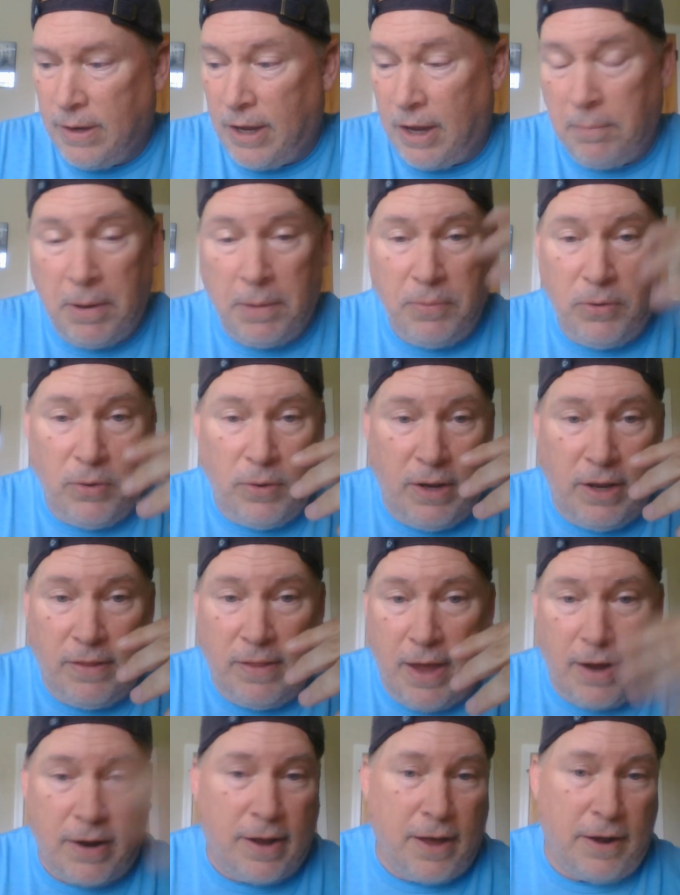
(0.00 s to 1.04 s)
and maybe you need
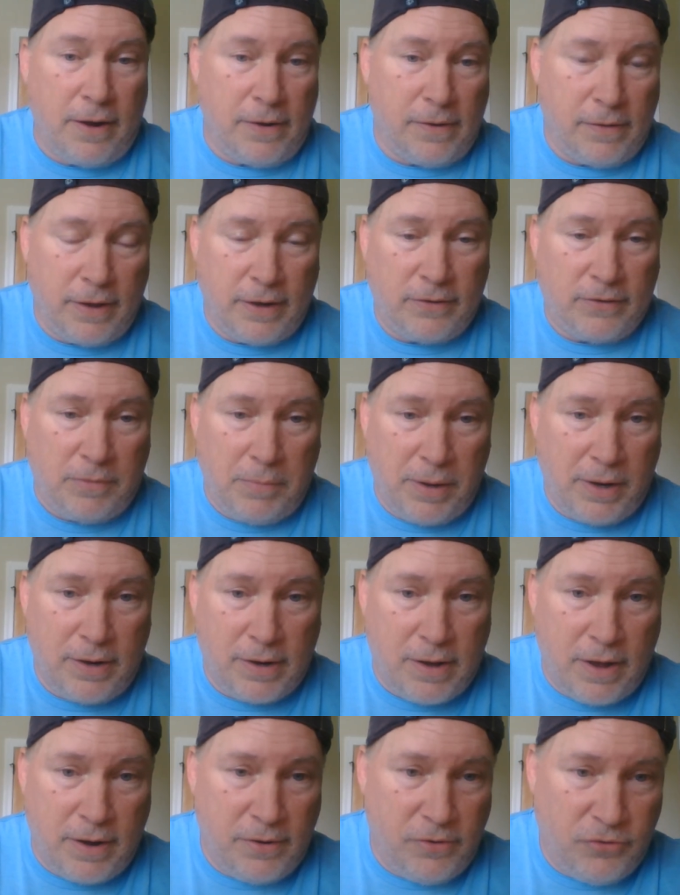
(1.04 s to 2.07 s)
that kind of like somebody to
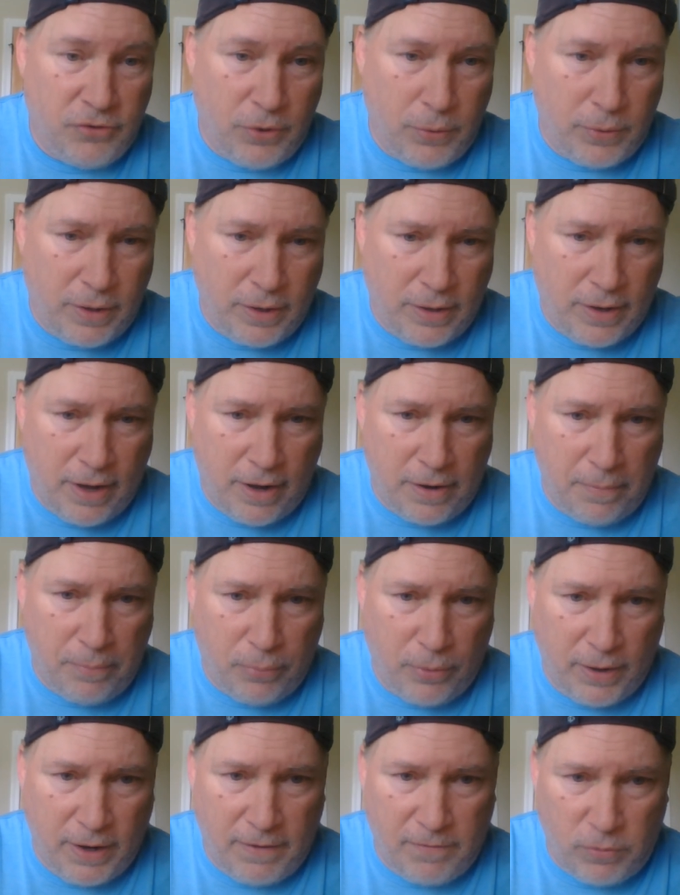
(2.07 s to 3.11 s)
cut a joke and kind of
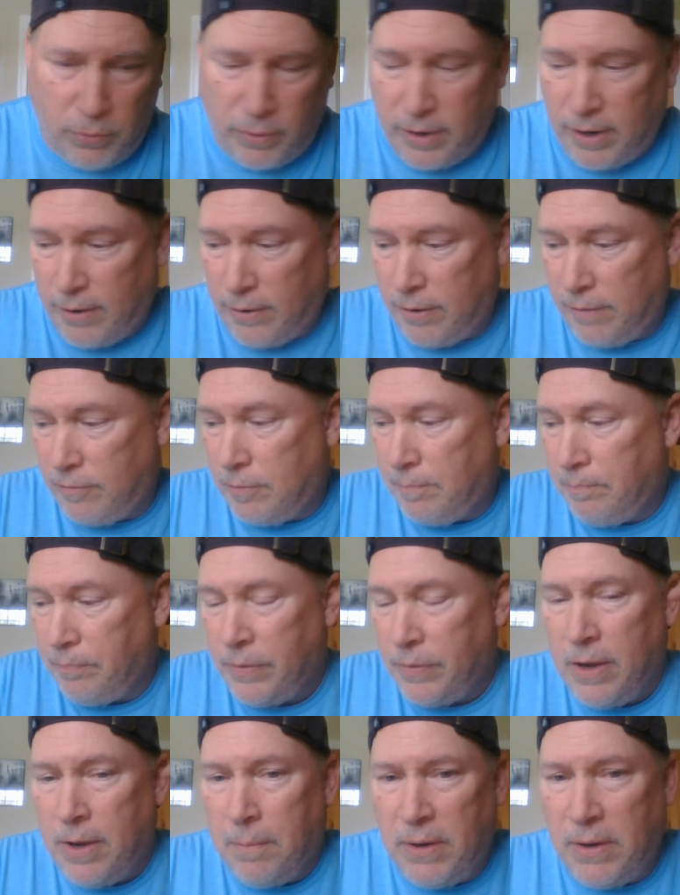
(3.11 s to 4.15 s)
bring everyone out of it.
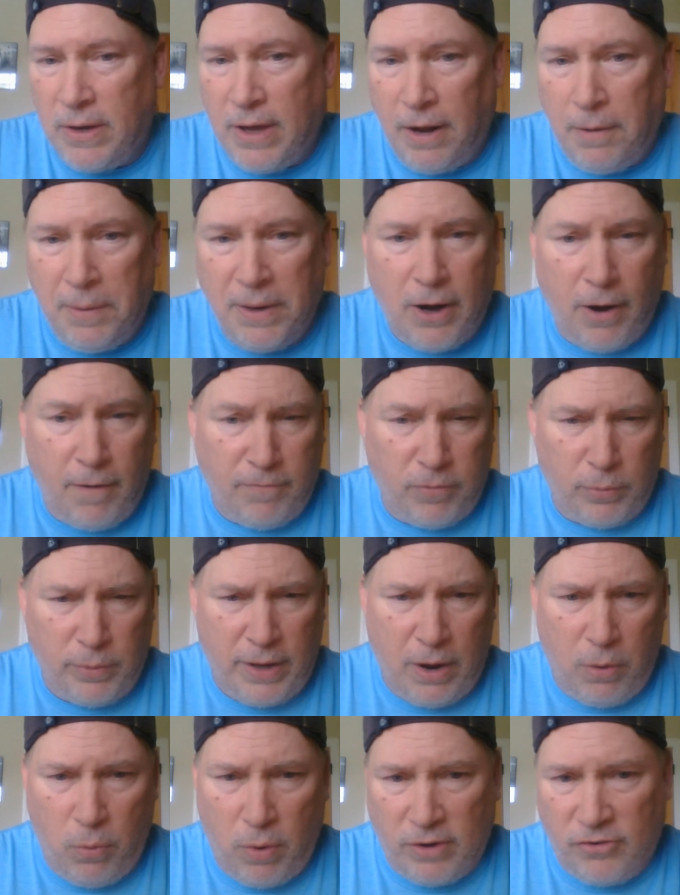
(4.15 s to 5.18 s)
But you got to be careful with
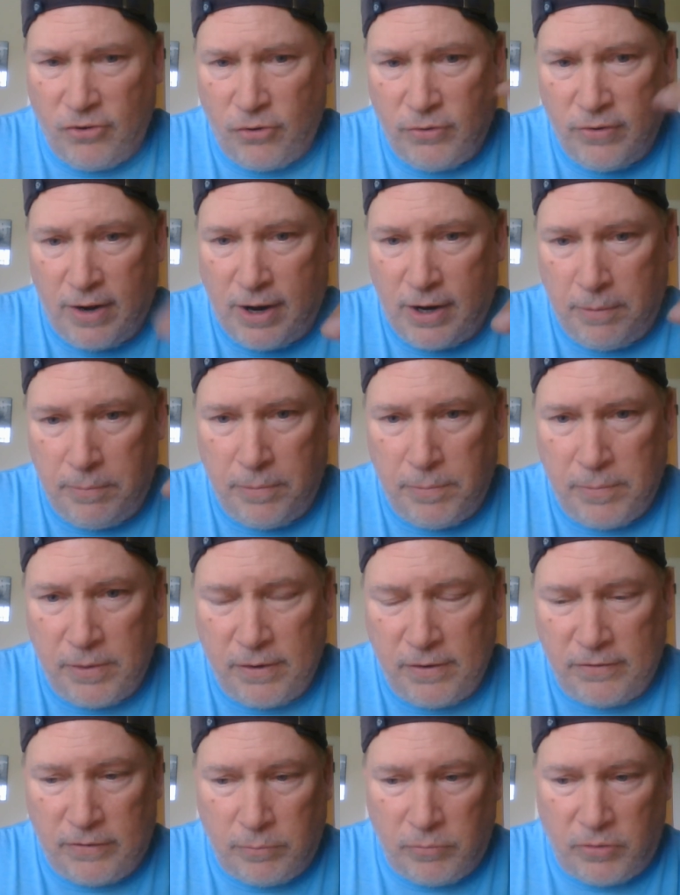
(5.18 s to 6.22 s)
that. Watch your timing,
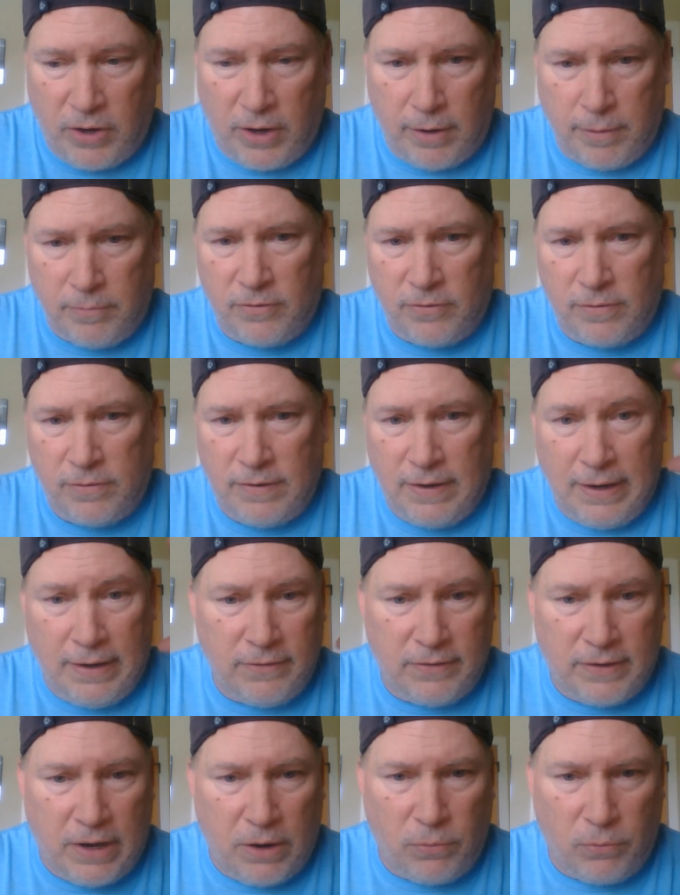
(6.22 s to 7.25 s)
because sometimes
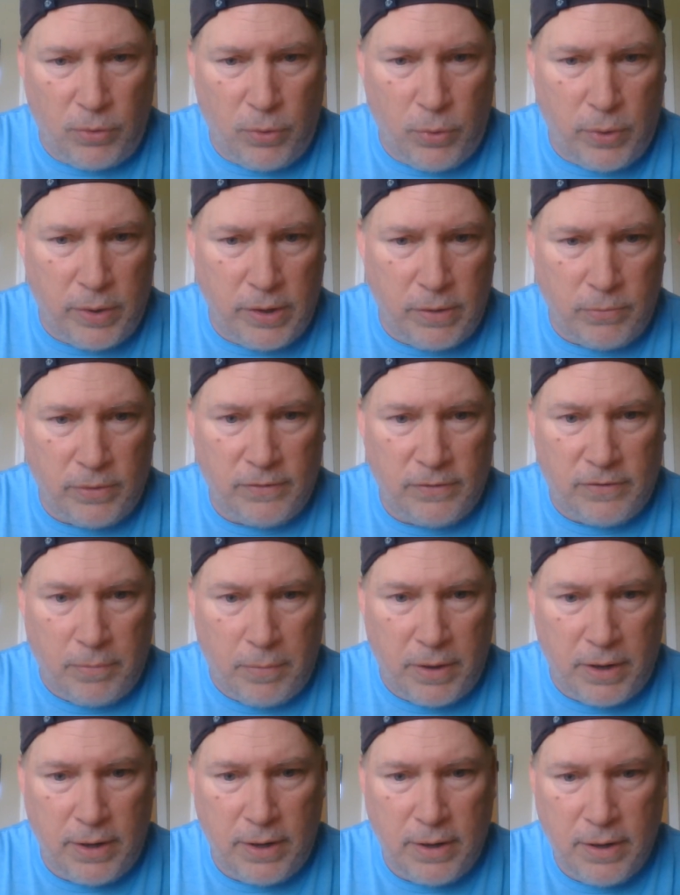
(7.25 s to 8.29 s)
scenes get ruined when
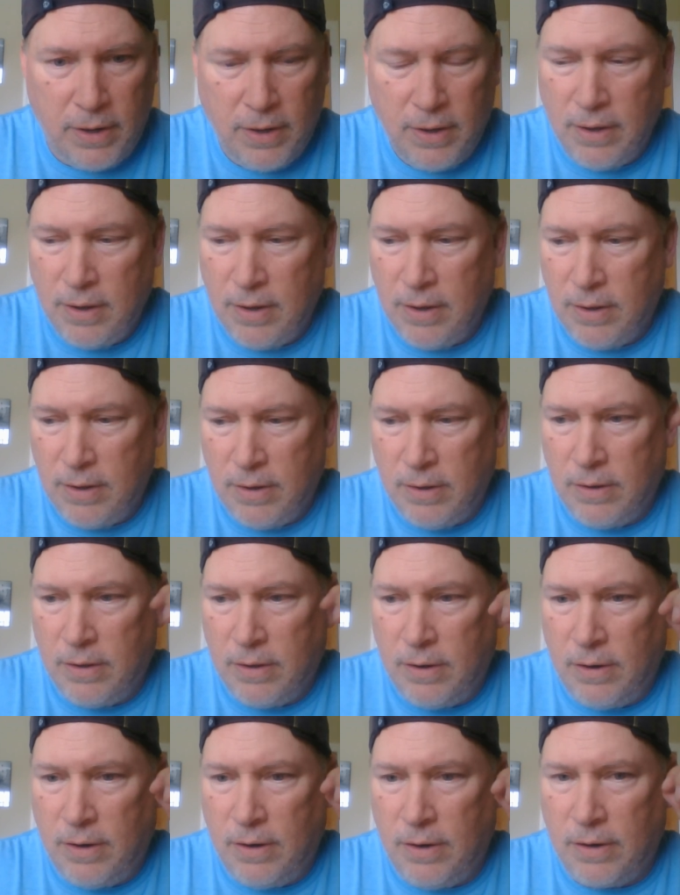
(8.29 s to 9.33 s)
somebody
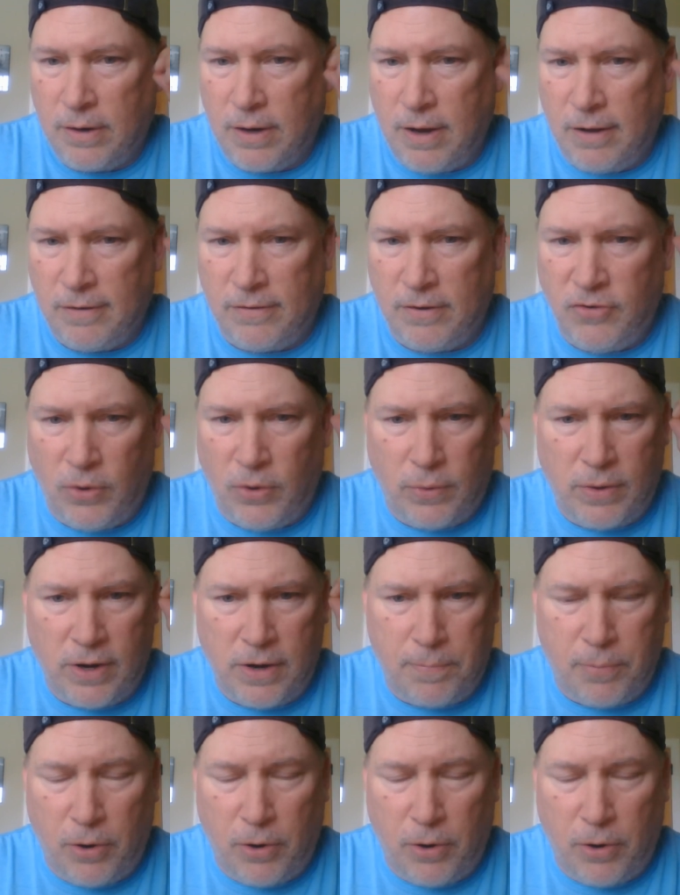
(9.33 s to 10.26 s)
cuts a joke at an